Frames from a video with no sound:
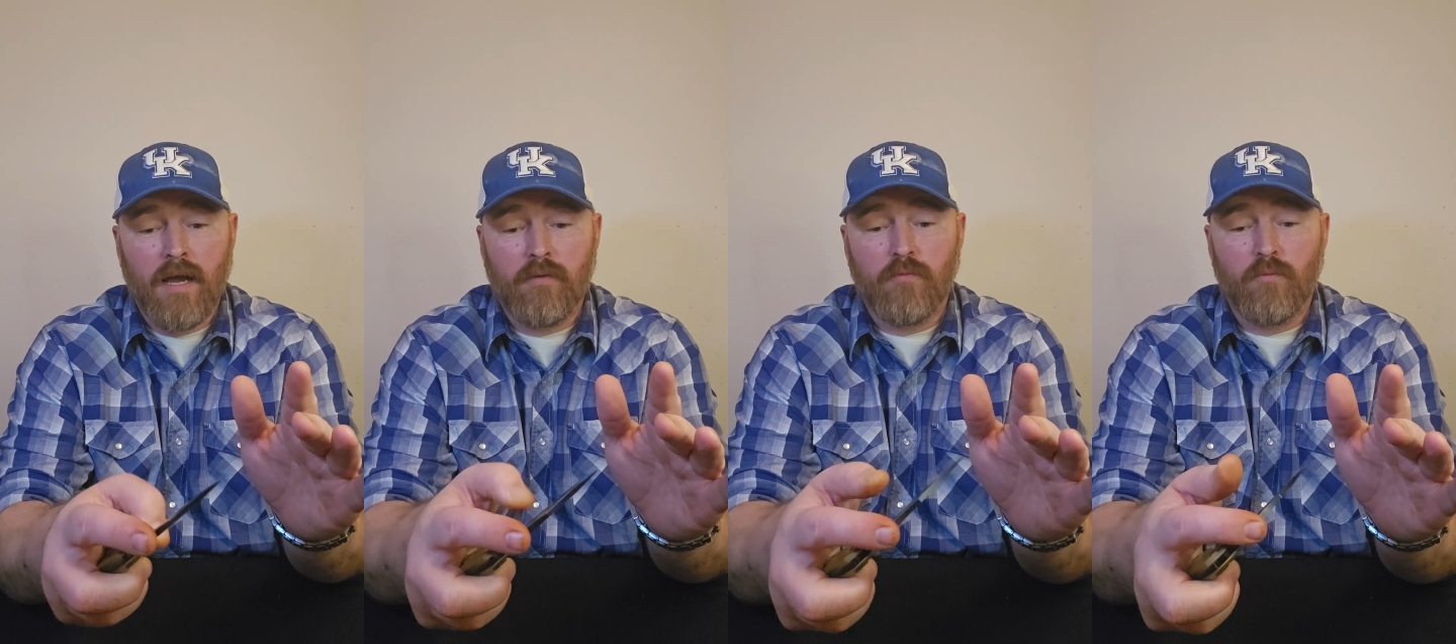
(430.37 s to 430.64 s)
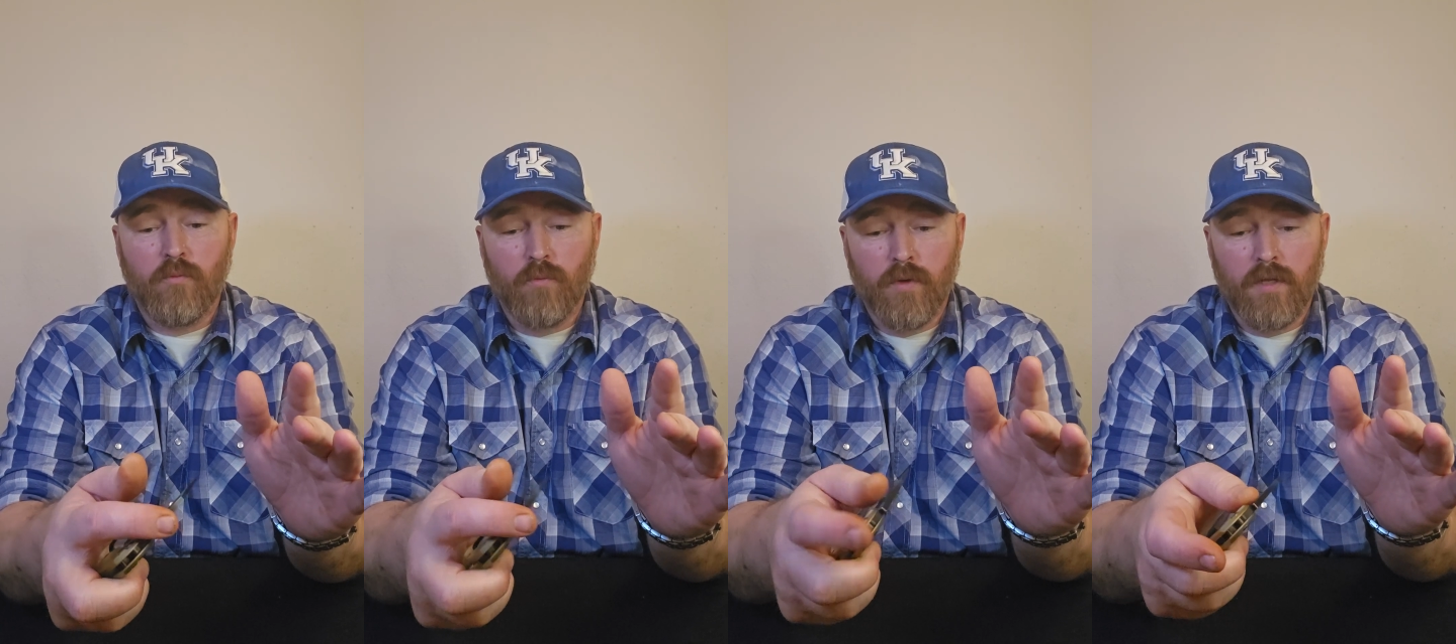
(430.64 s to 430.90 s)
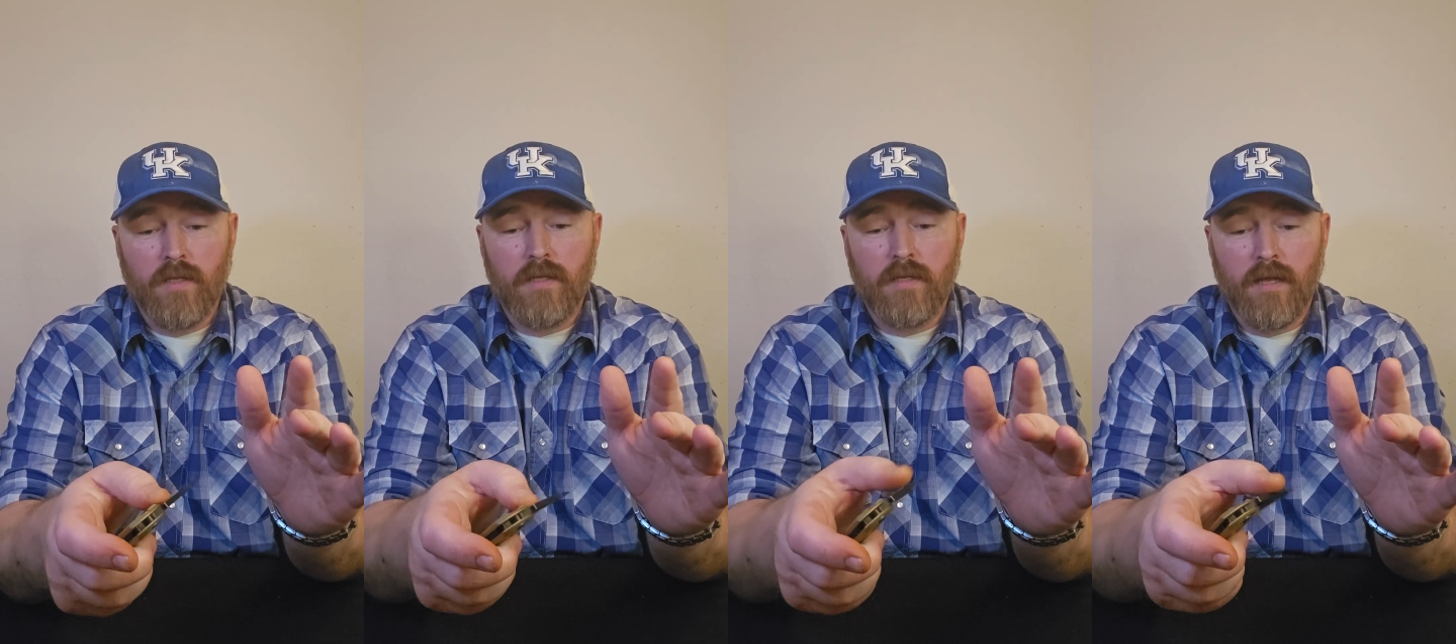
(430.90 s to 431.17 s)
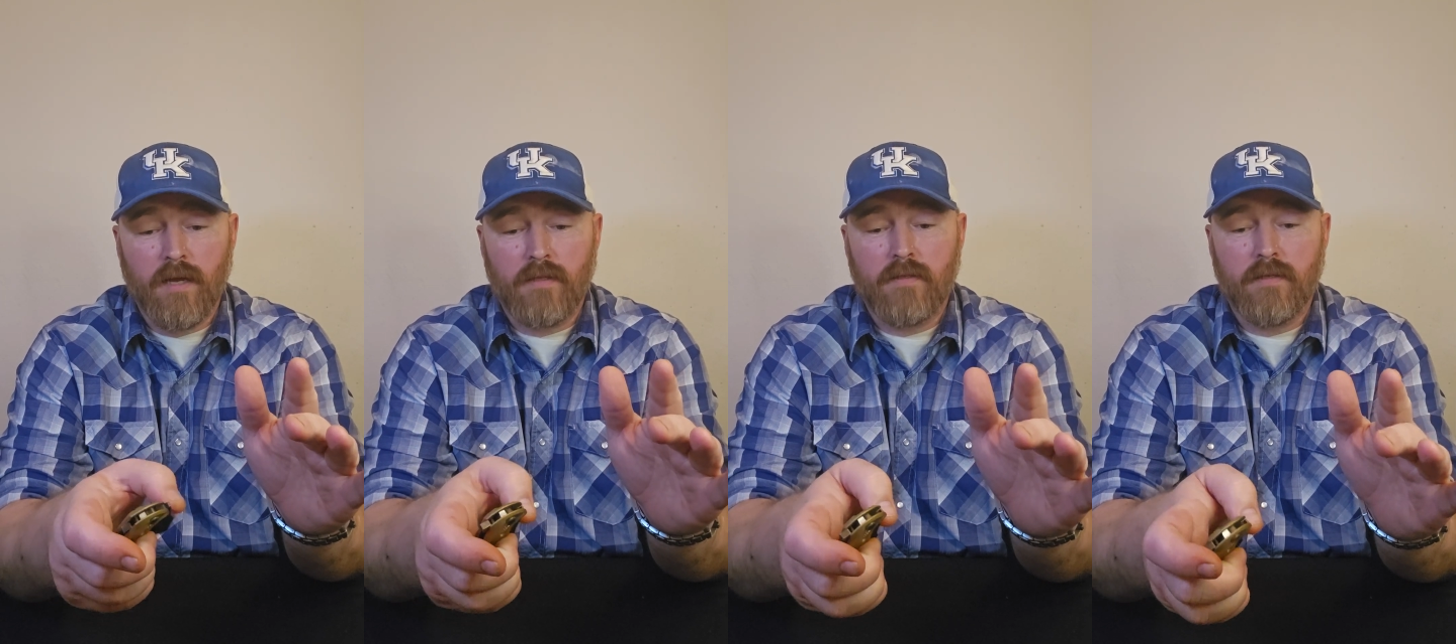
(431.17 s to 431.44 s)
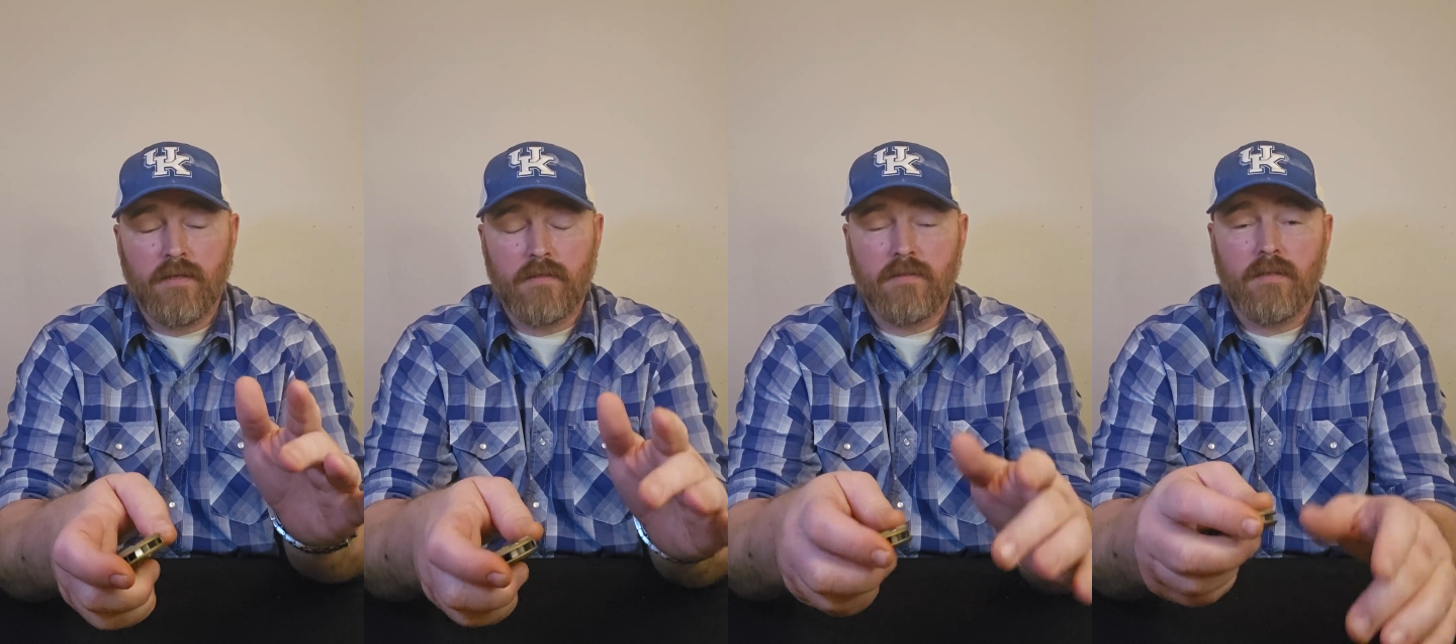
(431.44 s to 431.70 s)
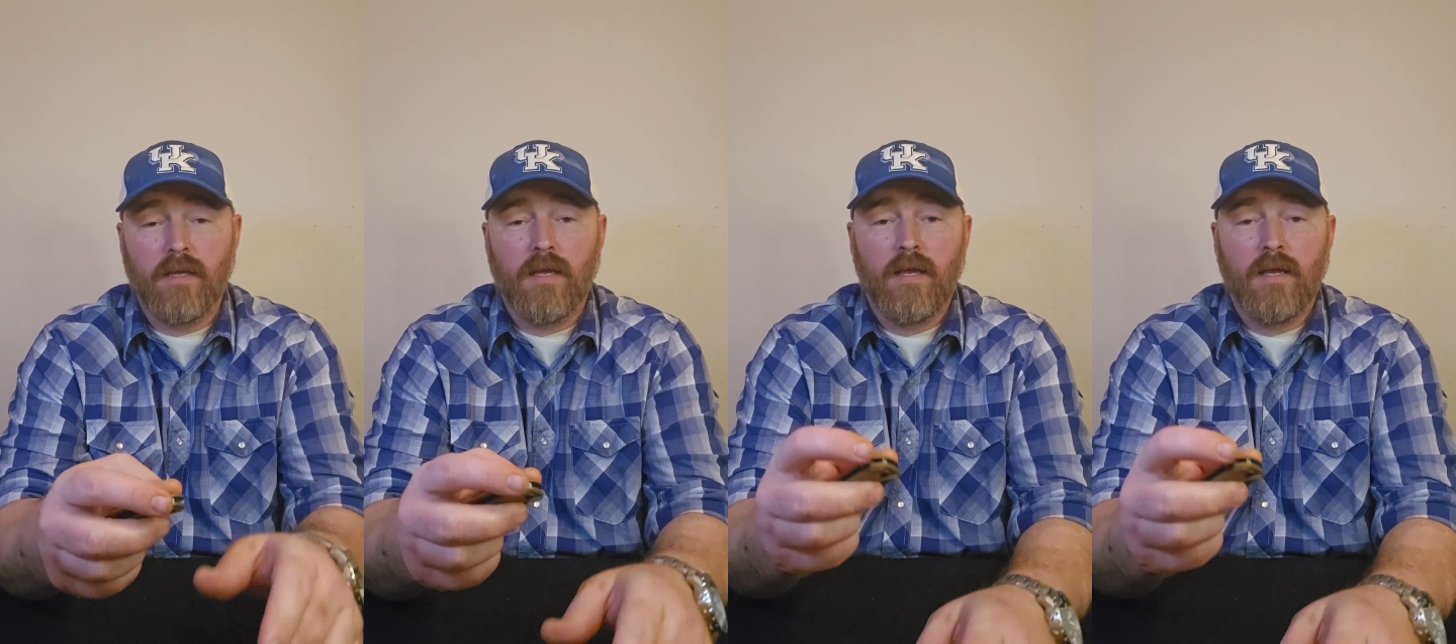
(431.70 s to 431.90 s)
really like this.